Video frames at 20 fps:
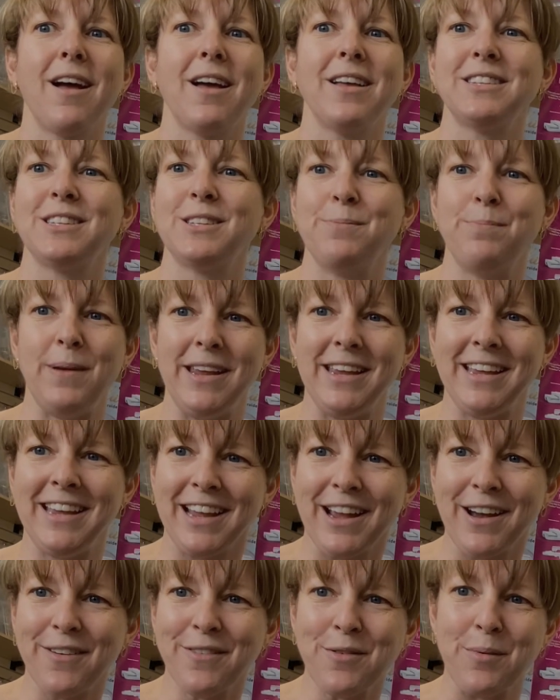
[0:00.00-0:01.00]

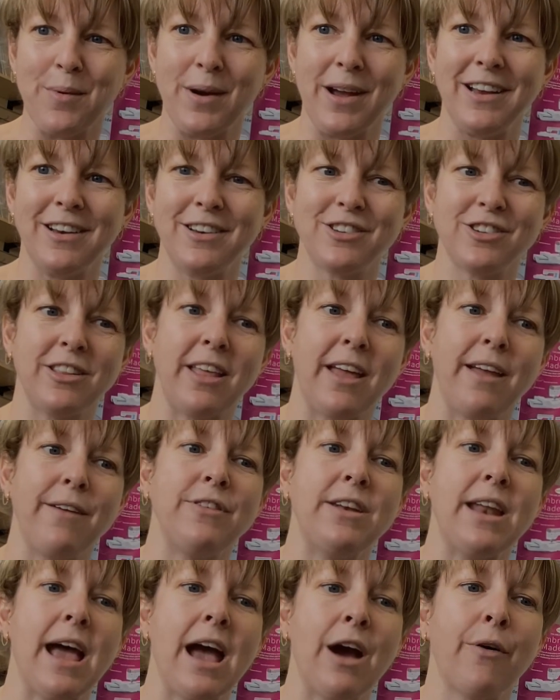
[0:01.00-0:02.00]
Speaking of which, they've
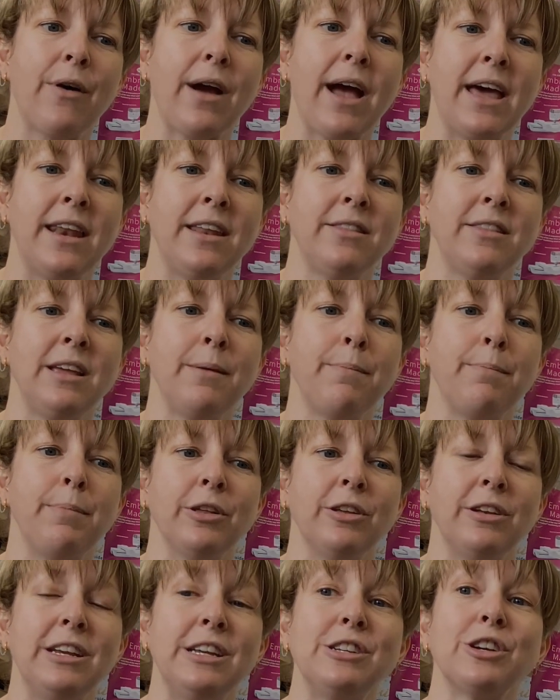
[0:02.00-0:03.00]
now added the
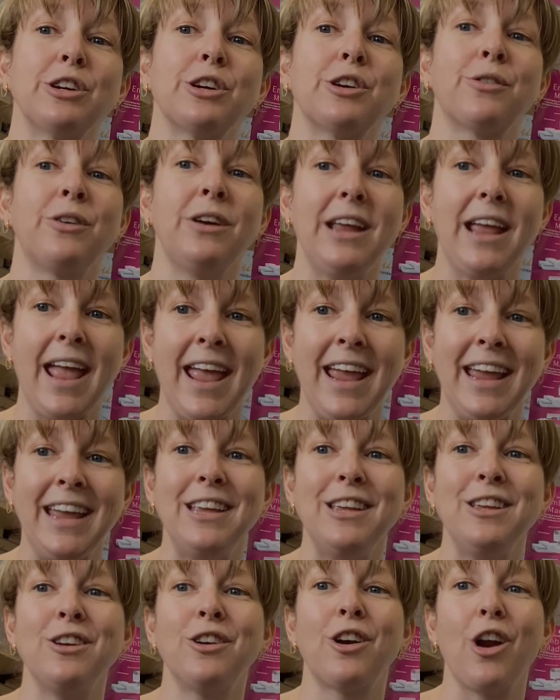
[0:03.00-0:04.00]
ability to
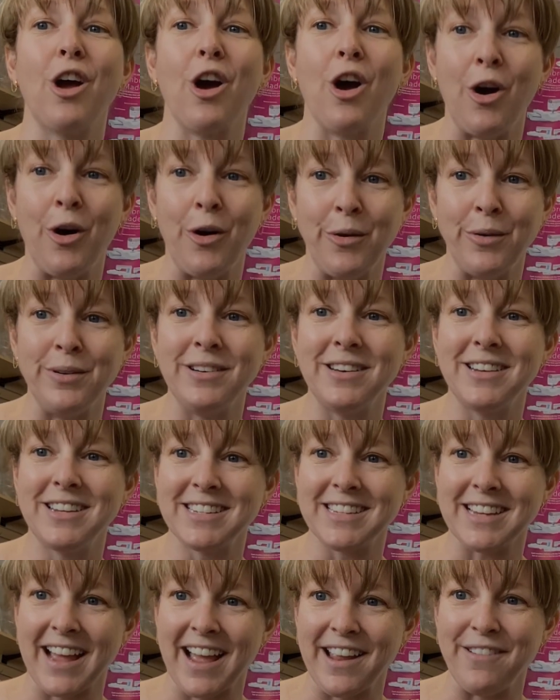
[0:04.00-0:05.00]
create your own
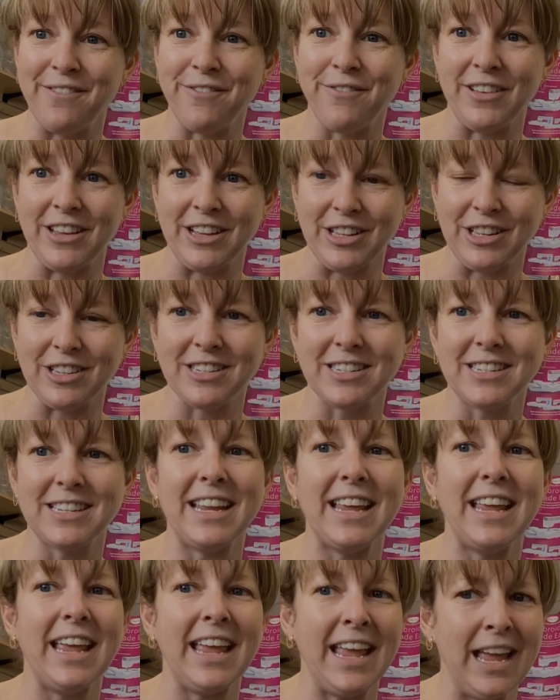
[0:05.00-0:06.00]
design fills
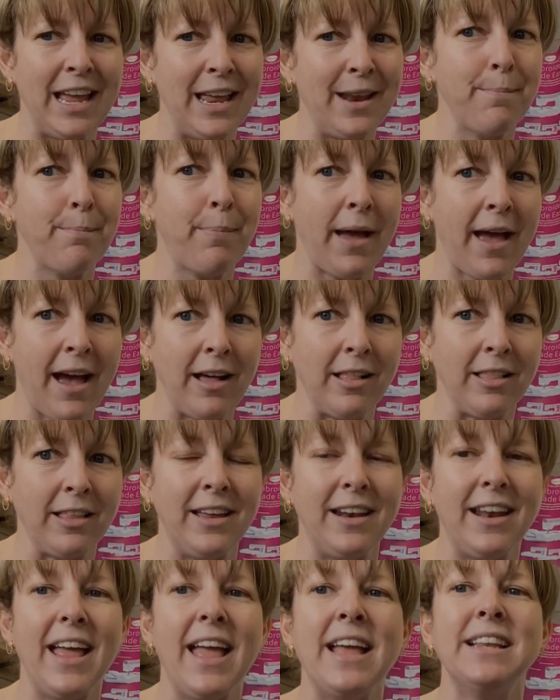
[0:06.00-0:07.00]
in
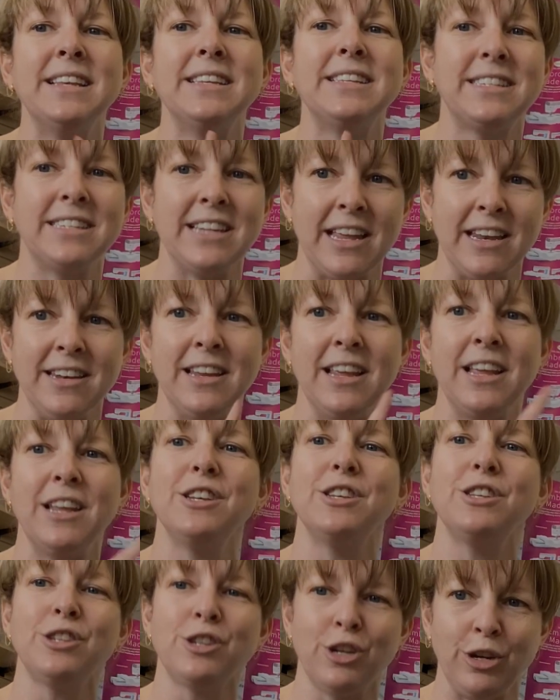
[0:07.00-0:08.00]
palette and send it
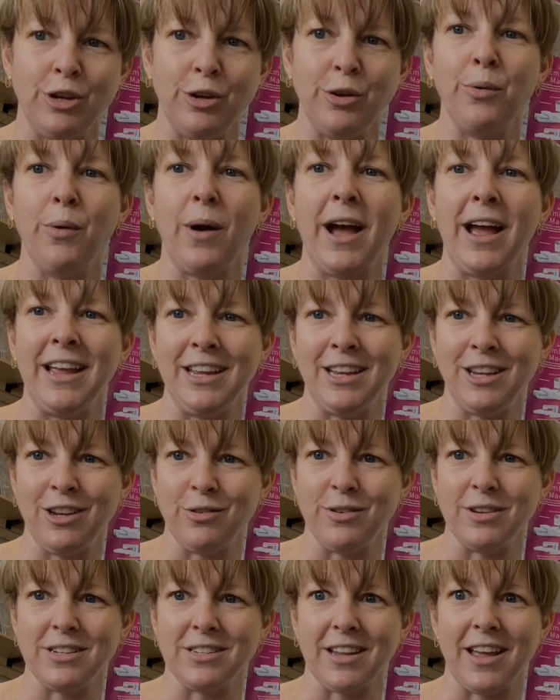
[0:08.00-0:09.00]
to
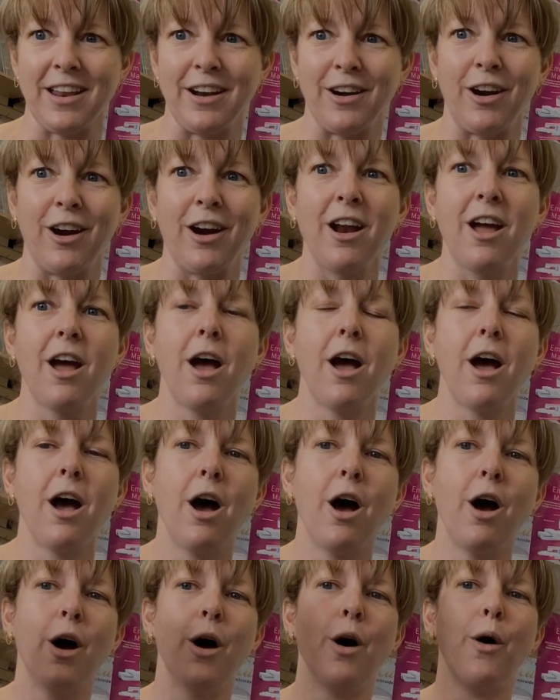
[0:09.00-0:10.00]
IQ Designer.
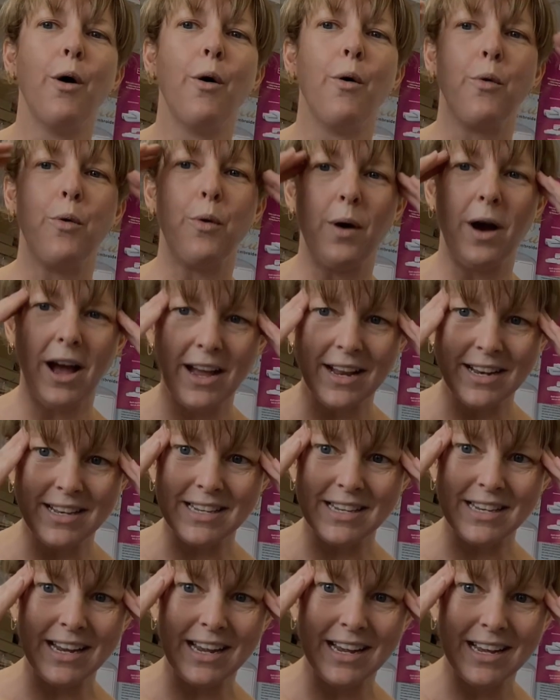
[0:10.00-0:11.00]

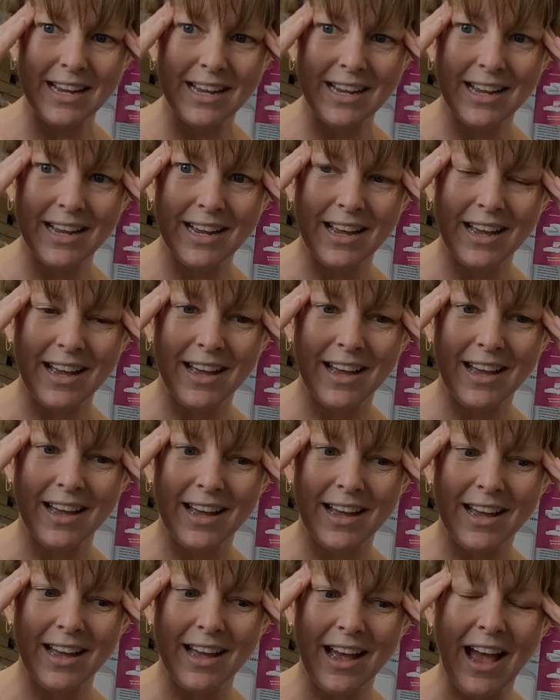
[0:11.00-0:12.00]
What?
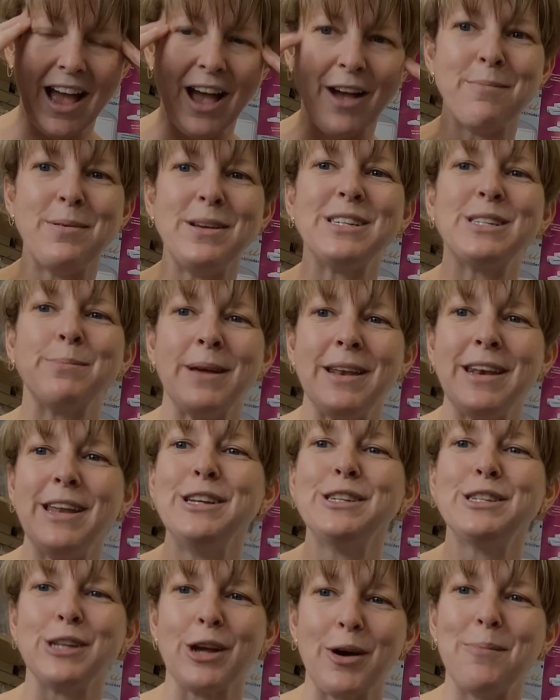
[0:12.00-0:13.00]
I'll be spending
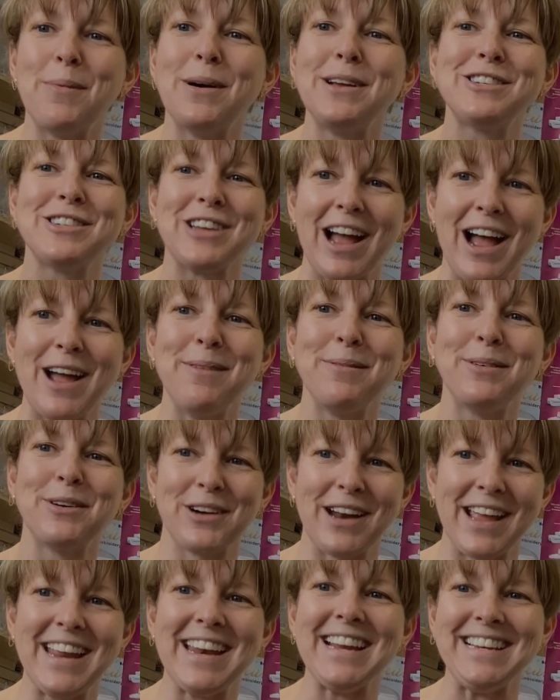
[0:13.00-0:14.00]
so much time
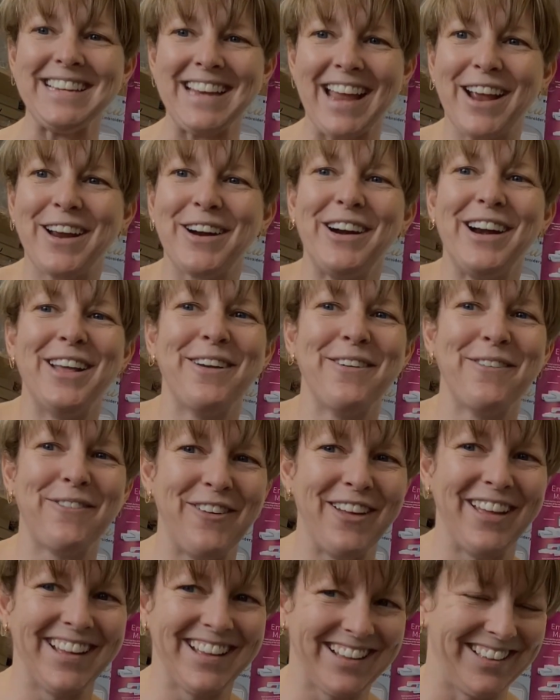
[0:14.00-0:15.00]
creating decorative
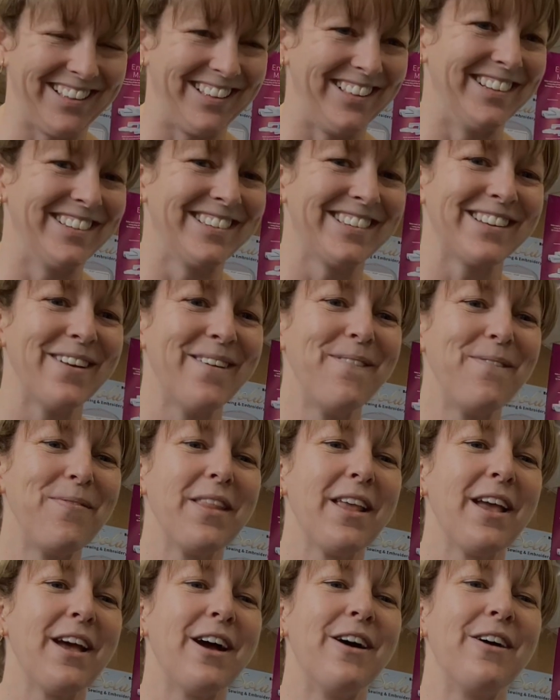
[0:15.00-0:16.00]
fills.
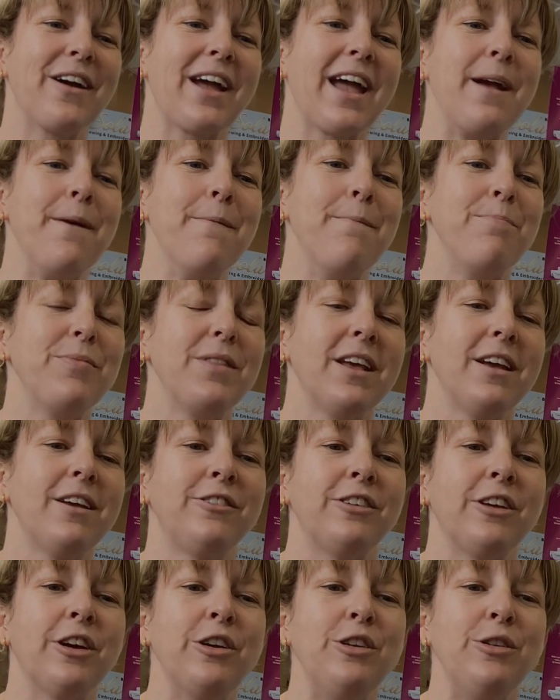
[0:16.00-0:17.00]
okay,
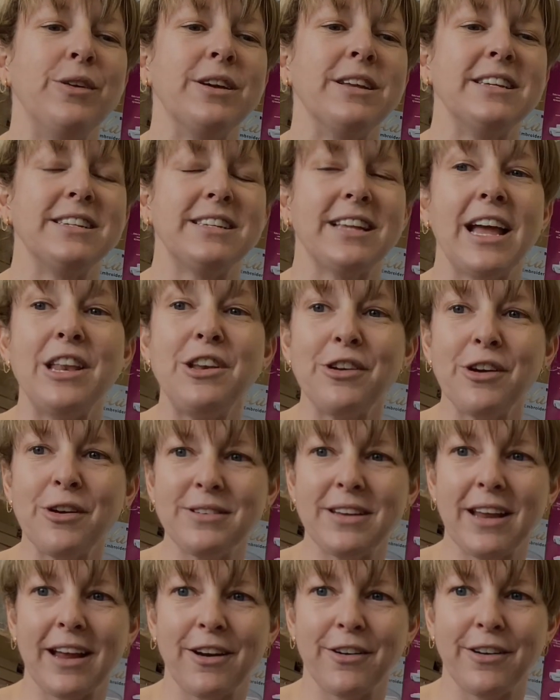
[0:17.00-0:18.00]
so you can design your own
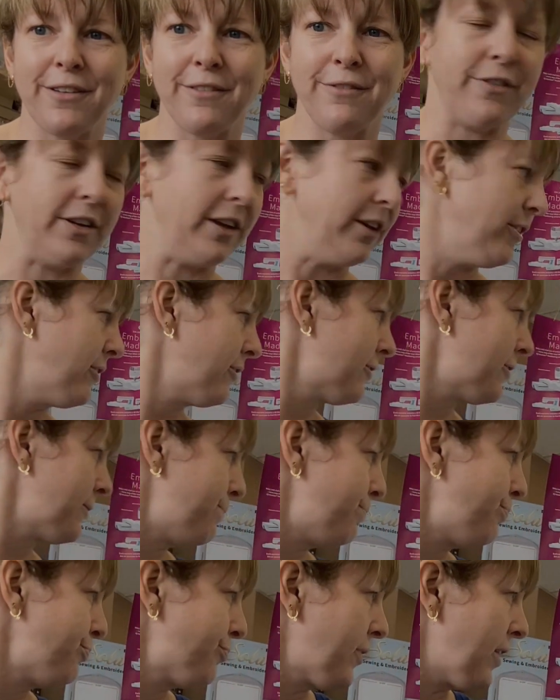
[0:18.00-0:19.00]
decorative fills.
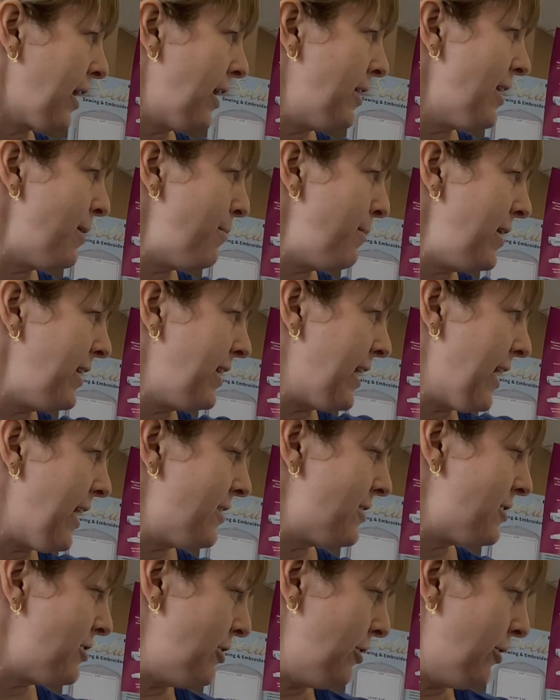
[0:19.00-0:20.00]
And let me
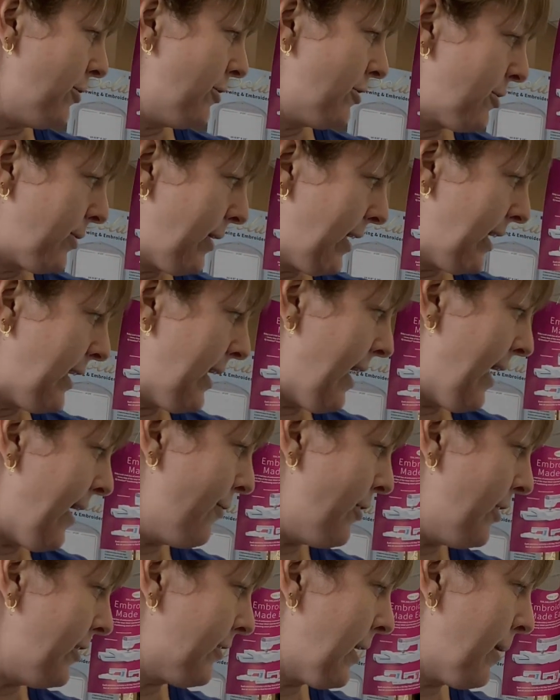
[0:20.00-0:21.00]
get to, so I can
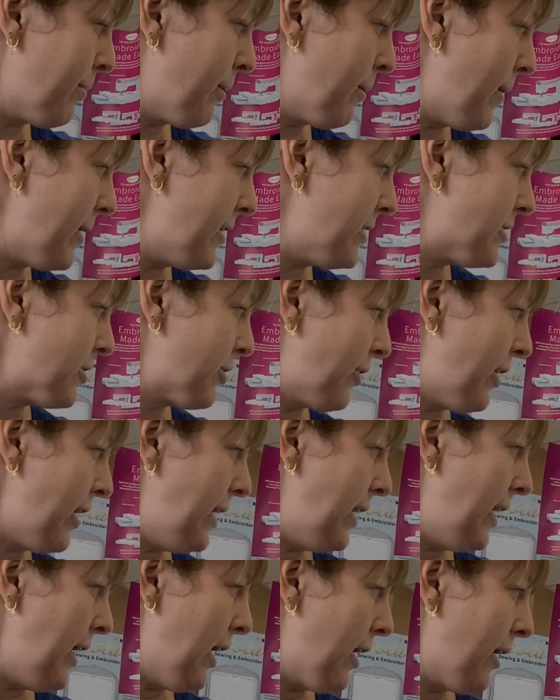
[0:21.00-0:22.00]
have this up on my
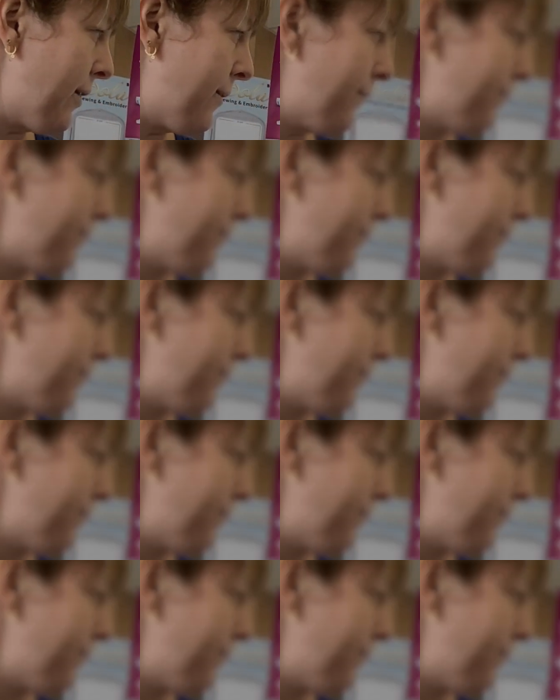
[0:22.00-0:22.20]
screen here.